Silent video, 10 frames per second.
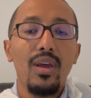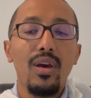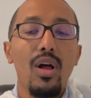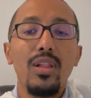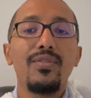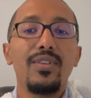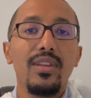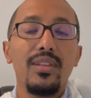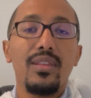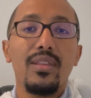all
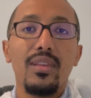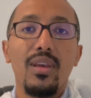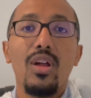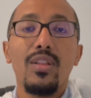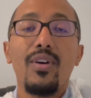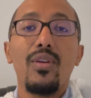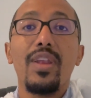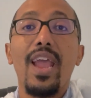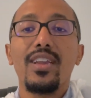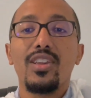of our
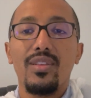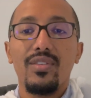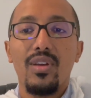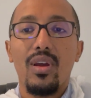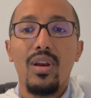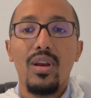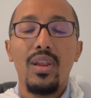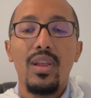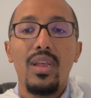reactions are